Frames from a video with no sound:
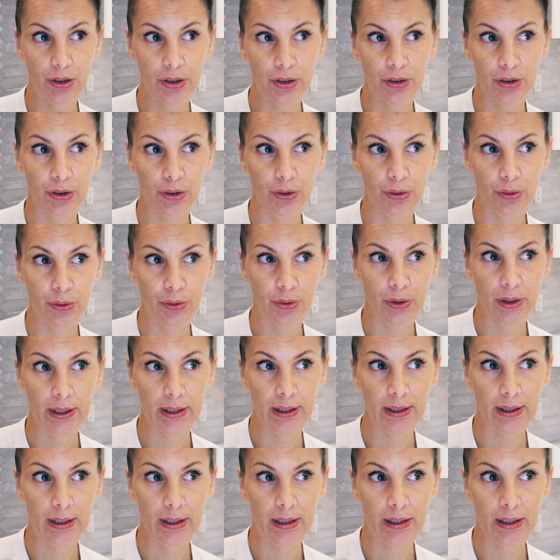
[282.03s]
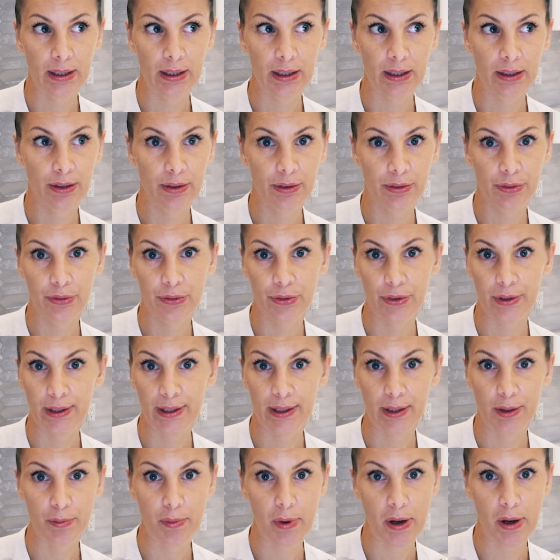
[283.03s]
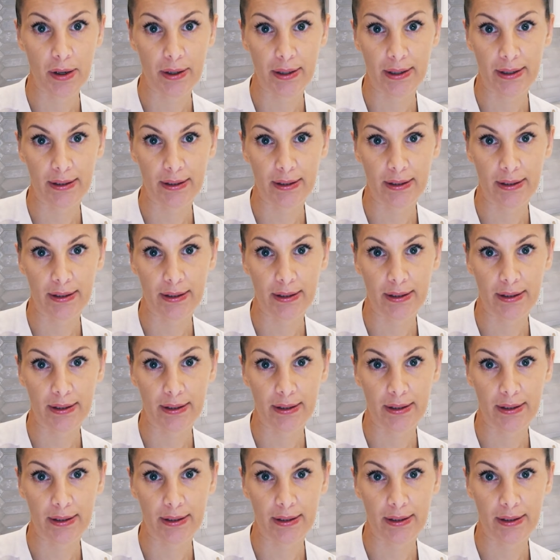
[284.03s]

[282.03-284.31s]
you can forget about